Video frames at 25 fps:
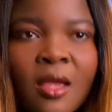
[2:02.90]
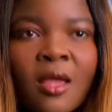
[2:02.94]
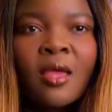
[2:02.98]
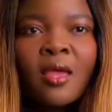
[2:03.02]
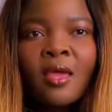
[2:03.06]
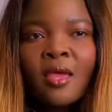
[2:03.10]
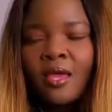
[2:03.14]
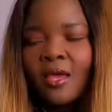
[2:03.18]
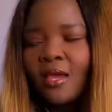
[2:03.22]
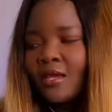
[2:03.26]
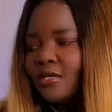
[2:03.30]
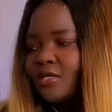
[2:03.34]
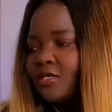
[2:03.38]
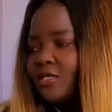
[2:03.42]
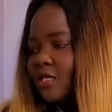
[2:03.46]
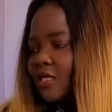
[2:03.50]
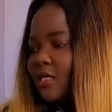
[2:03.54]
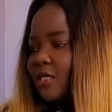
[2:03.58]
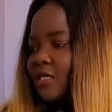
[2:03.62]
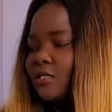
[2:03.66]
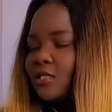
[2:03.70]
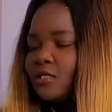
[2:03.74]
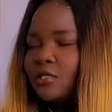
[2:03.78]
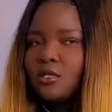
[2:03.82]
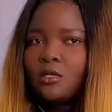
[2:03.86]
and
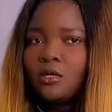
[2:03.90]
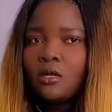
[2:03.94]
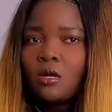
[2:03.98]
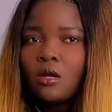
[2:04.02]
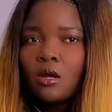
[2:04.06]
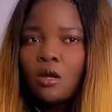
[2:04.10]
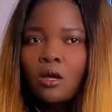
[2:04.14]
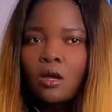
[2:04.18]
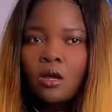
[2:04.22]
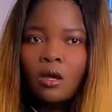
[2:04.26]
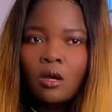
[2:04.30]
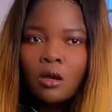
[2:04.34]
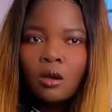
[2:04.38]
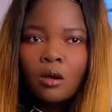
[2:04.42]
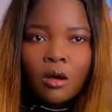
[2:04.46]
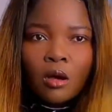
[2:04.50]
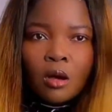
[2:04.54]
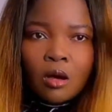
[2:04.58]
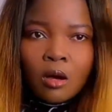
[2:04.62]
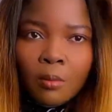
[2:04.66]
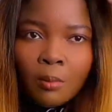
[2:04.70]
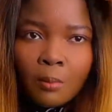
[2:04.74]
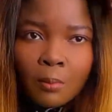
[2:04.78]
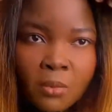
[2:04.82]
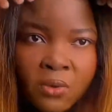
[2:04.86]
then
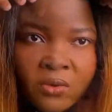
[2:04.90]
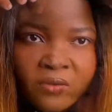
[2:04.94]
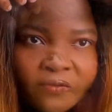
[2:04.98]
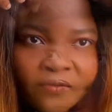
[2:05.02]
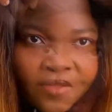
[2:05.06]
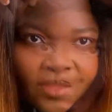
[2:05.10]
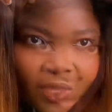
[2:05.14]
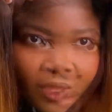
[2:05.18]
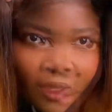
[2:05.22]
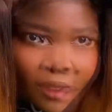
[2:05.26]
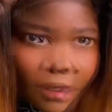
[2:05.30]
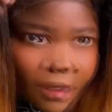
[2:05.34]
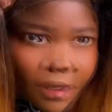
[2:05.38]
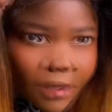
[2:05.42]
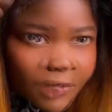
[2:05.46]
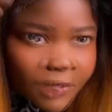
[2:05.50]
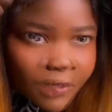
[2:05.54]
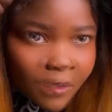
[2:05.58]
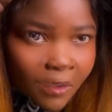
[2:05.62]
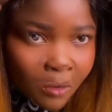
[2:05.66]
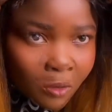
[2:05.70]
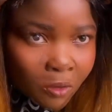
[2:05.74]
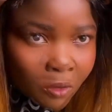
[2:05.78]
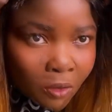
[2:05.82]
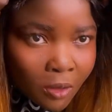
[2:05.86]
move the
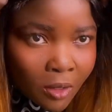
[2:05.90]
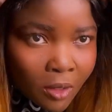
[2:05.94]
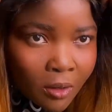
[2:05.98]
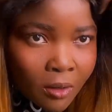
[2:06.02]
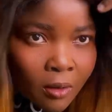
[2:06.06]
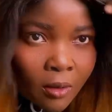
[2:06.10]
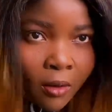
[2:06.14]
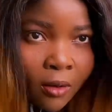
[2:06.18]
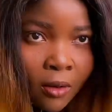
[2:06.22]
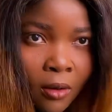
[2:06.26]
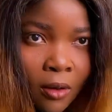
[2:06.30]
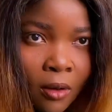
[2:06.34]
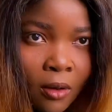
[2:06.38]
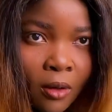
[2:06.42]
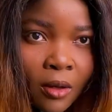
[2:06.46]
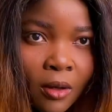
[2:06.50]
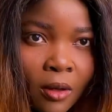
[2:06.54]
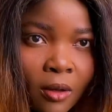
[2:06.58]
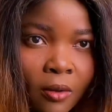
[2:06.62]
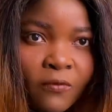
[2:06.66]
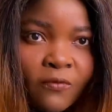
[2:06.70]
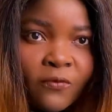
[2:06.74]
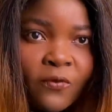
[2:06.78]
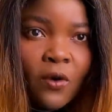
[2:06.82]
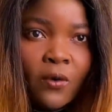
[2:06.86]
lace up
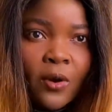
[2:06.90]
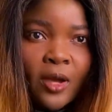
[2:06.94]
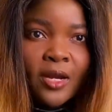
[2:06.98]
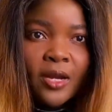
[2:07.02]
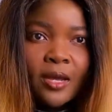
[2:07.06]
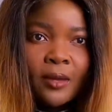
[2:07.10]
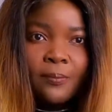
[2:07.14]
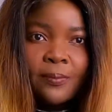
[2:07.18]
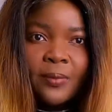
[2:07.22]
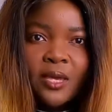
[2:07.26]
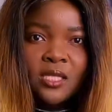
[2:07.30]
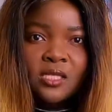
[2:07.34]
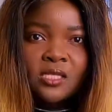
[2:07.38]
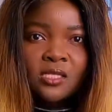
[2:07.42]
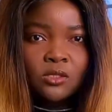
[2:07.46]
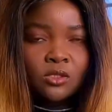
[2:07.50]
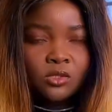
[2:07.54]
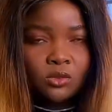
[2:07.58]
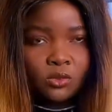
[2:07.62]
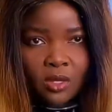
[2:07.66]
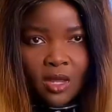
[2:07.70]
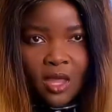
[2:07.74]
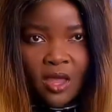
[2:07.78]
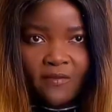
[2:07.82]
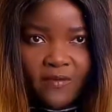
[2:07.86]
forward a bit
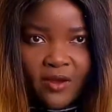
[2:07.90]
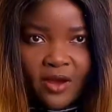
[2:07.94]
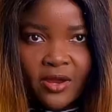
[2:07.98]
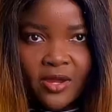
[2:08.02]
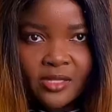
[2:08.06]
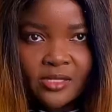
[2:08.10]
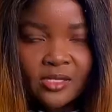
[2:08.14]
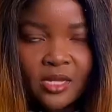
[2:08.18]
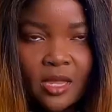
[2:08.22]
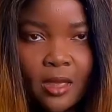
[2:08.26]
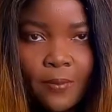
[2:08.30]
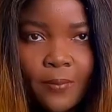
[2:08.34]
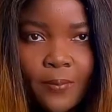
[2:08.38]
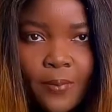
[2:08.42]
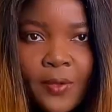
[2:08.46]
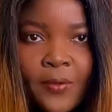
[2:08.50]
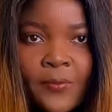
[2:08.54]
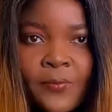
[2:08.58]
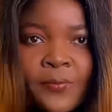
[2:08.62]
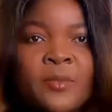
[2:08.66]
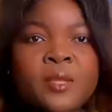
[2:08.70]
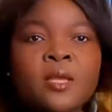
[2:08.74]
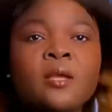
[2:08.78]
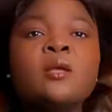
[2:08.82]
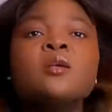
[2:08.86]
to cover it up.
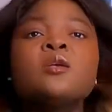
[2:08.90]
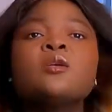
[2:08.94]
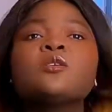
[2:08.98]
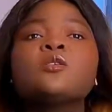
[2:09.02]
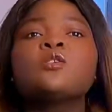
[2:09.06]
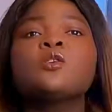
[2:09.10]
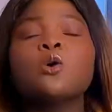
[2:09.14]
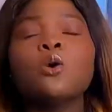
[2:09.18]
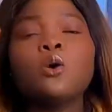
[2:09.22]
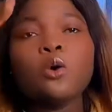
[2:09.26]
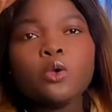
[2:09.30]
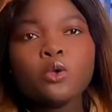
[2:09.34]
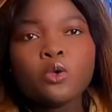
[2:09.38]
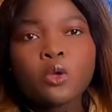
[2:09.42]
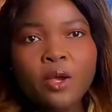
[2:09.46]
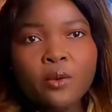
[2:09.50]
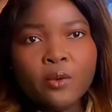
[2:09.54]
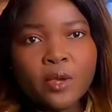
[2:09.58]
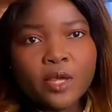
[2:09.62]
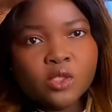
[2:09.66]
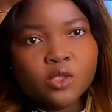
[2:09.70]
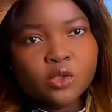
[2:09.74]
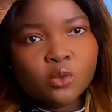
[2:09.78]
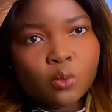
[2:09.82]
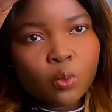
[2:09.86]
So you're
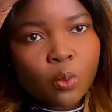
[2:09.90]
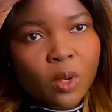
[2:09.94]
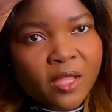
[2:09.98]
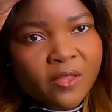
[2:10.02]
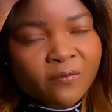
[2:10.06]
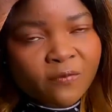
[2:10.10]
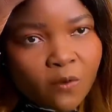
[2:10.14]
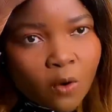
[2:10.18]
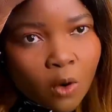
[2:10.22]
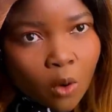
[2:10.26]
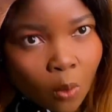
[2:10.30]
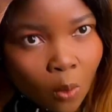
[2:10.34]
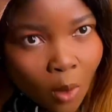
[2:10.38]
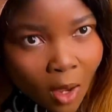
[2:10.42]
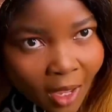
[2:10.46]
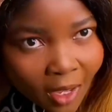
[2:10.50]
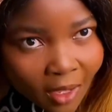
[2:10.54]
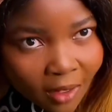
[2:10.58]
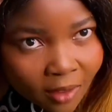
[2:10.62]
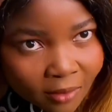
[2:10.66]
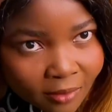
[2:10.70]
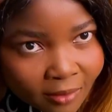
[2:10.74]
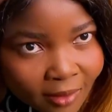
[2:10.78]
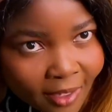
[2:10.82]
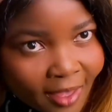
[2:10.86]
going to wait for a
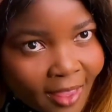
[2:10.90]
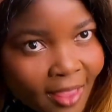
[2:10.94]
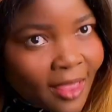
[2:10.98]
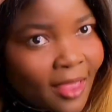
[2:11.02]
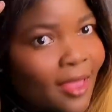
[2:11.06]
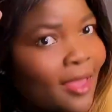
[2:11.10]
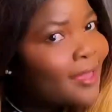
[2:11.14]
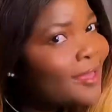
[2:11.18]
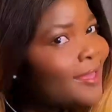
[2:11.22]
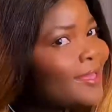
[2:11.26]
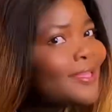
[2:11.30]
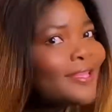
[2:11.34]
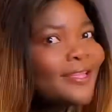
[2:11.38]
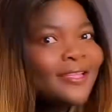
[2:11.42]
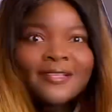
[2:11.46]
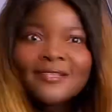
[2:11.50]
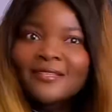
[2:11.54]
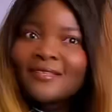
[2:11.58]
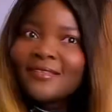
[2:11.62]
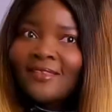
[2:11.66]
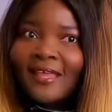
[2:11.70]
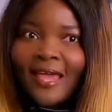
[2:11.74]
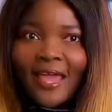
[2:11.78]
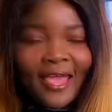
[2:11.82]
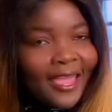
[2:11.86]
while.
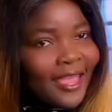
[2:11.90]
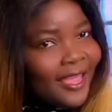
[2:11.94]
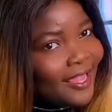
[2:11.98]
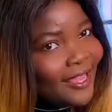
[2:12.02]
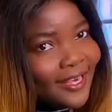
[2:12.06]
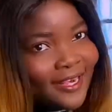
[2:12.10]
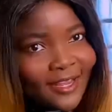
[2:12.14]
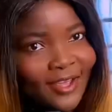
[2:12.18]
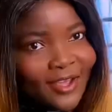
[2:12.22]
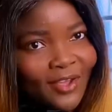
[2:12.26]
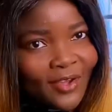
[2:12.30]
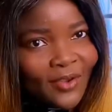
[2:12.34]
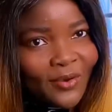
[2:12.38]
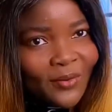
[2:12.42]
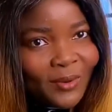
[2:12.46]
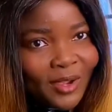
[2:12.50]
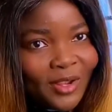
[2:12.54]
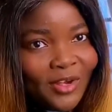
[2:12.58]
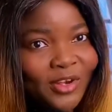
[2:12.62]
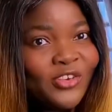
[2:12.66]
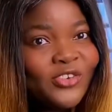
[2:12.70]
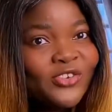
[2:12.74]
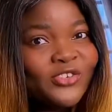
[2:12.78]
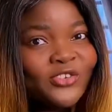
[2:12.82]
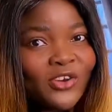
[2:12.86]
Then
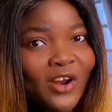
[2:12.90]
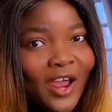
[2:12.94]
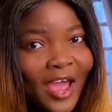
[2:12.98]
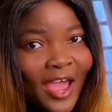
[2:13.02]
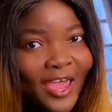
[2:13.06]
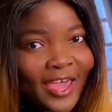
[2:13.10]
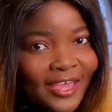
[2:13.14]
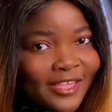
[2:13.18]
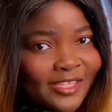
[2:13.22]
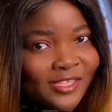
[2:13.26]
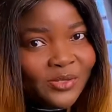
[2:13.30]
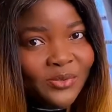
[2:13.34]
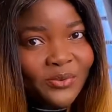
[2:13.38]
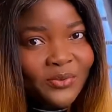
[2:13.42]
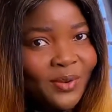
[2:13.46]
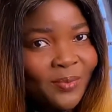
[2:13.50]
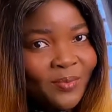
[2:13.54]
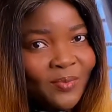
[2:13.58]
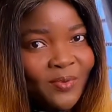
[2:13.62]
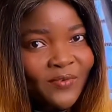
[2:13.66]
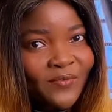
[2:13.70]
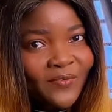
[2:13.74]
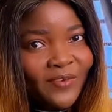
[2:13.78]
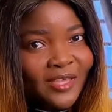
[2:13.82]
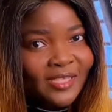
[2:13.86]
when you try to
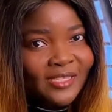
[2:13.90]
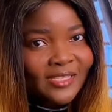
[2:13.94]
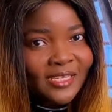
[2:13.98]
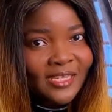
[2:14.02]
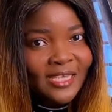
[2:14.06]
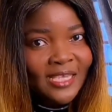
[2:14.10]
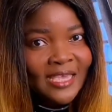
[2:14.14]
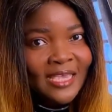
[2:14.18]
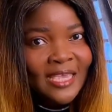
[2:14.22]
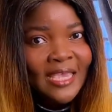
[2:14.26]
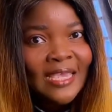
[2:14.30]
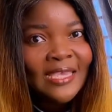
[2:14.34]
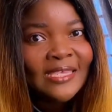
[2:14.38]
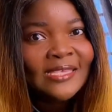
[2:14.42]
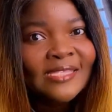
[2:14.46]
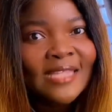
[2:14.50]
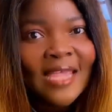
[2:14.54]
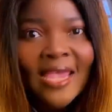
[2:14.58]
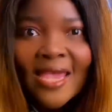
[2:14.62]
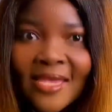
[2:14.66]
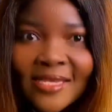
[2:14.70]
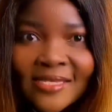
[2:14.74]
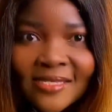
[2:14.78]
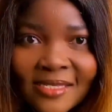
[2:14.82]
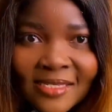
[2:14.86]
remove it, it
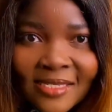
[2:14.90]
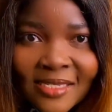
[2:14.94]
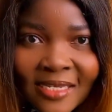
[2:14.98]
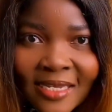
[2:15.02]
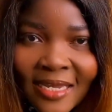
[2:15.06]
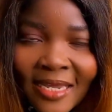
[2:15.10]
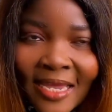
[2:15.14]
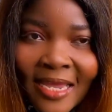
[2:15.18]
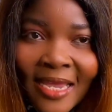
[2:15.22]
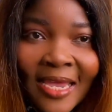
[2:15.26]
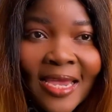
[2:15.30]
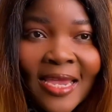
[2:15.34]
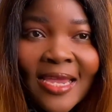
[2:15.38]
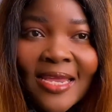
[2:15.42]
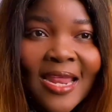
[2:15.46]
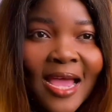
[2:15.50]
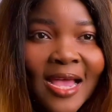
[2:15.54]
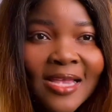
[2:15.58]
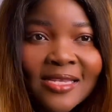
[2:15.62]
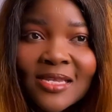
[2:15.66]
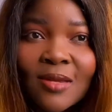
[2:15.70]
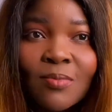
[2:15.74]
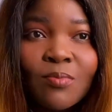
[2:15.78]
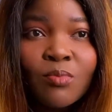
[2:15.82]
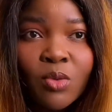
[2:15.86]
stays. It
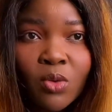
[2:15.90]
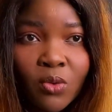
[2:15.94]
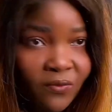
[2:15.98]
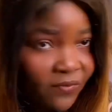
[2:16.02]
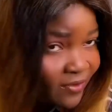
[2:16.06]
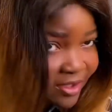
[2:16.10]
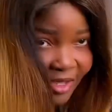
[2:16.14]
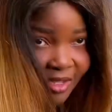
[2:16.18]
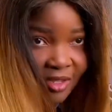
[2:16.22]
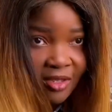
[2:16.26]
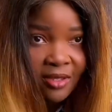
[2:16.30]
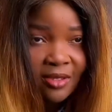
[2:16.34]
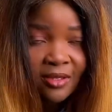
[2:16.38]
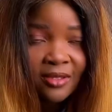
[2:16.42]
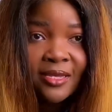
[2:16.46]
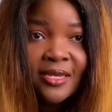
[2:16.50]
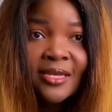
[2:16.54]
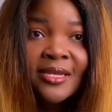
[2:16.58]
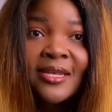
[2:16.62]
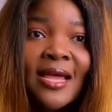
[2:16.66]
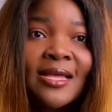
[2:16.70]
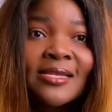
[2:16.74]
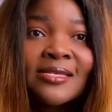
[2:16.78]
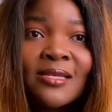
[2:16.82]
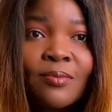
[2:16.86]
doesn't move, girl. It
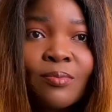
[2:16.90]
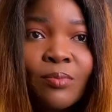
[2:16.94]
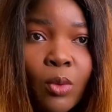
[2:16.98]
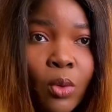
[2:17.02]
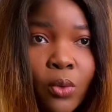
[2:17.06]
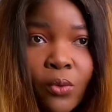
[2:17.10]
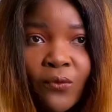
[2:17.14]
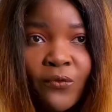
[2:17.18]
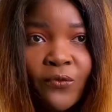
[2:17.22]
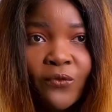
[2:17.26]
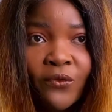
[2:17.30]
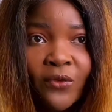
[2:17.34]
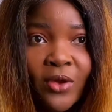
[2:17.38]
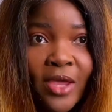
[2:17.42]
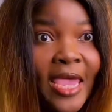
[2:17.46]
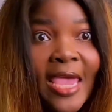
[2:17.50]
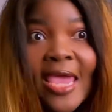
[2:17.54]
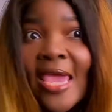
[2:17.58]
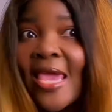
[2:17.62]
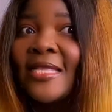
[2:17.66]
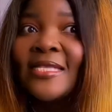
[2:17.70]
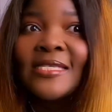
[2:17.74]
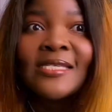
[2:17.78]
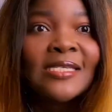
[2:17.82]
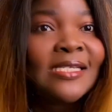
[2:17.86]
doesn't move.
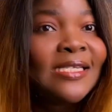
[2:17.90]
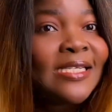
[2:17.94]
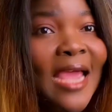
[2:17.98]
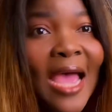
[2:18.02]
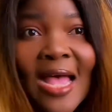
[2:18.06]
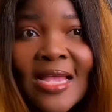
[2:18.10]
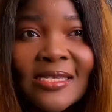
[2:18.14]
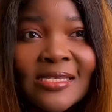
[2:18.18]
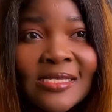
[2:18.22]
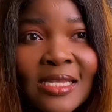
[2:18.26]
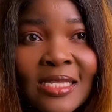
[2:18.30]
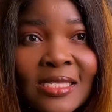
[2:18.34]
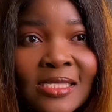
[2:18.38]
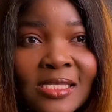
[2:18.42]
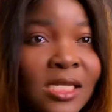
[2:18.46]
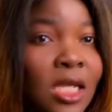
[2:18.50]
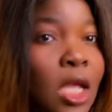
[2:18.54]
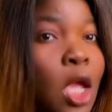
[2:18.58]
It doesn't